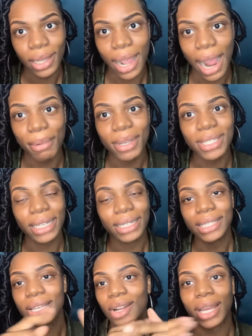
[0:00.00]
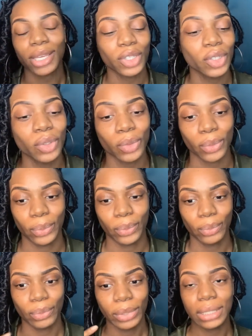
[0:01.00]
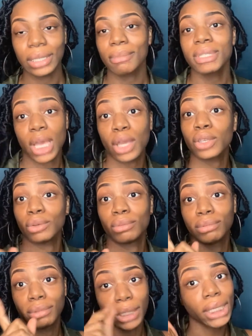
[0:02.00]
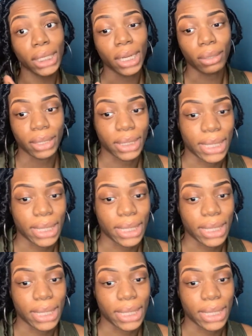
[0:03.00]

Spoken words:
Eyebrows like this are not cute. Let me tell you, they're gonna notice.